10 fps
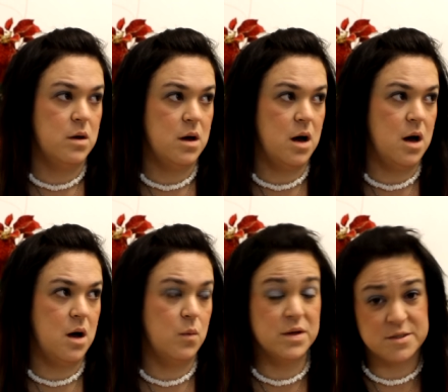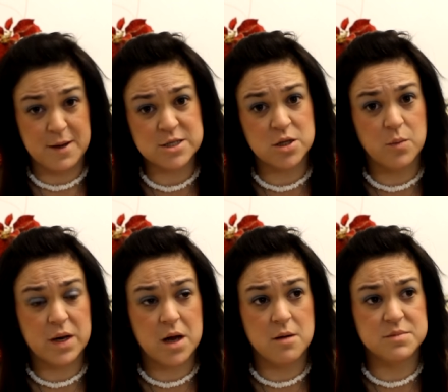uh, especially
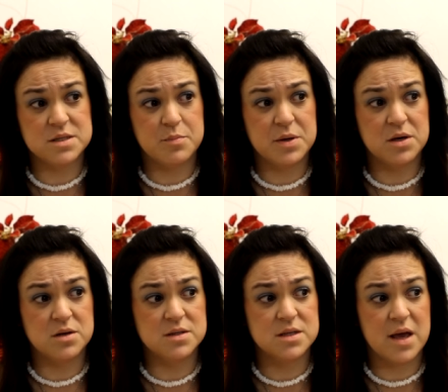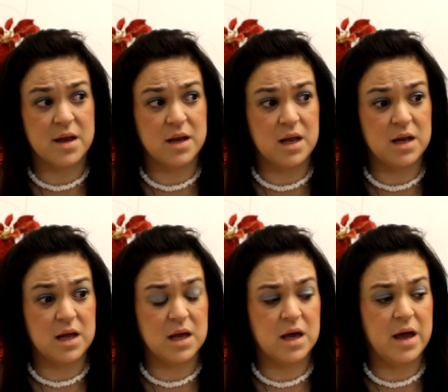when it comes to pills and
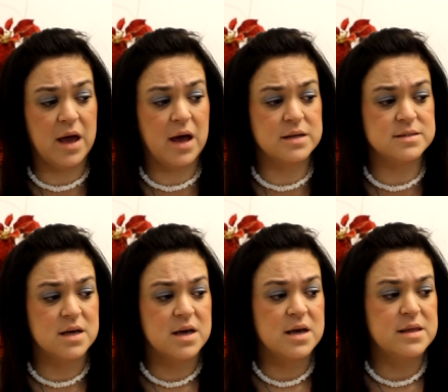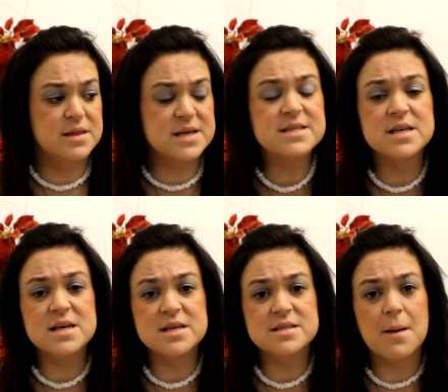eating. And this
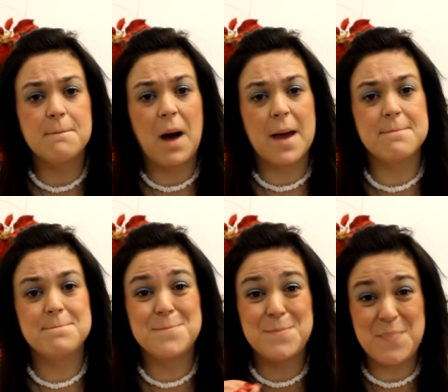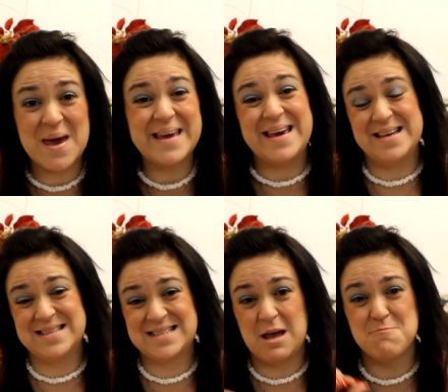is my
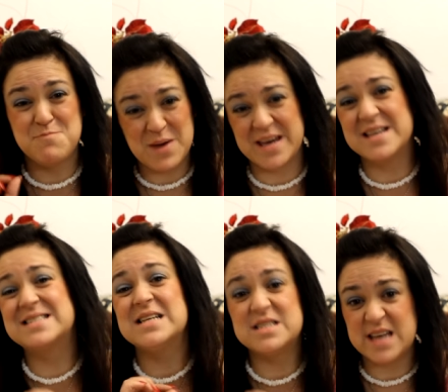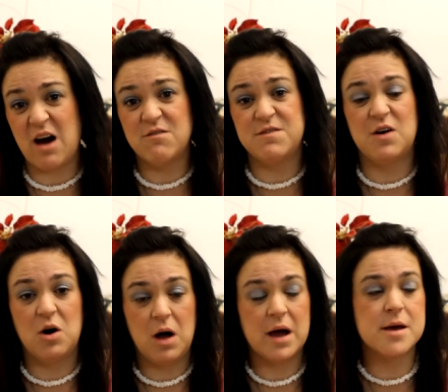biggest, biggest
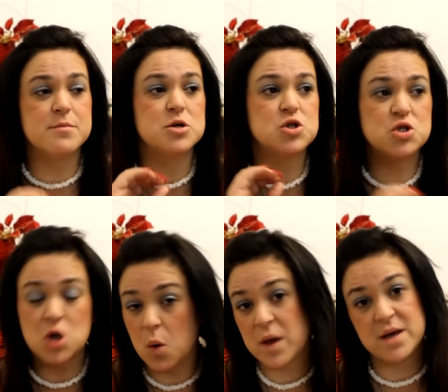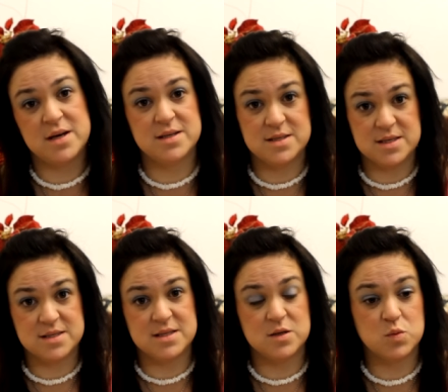downfall. I am so
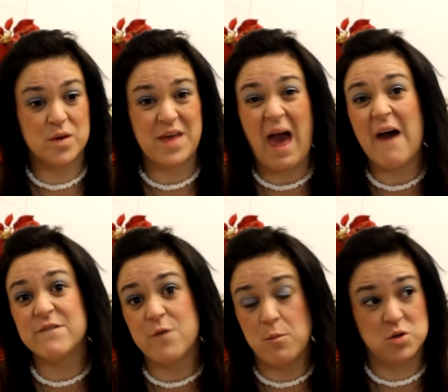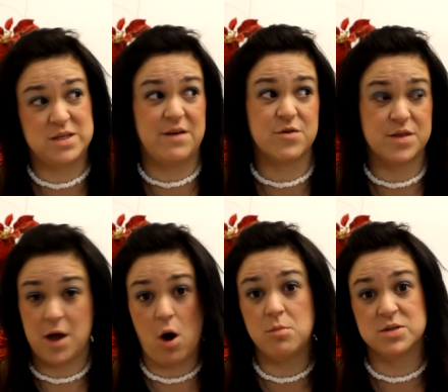inconsistent with ev almost everything,
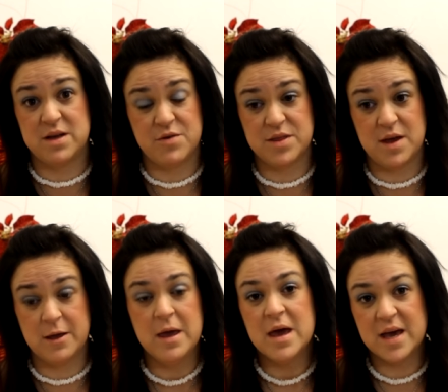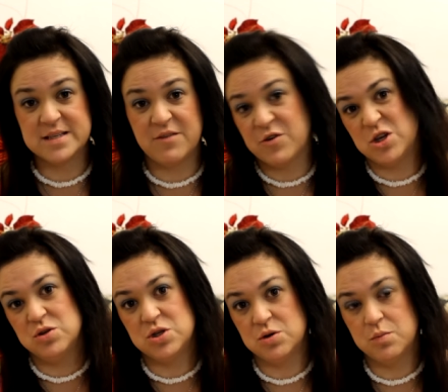almost everything, except for
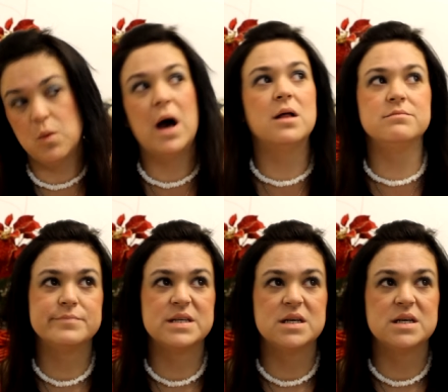YouTube. Well,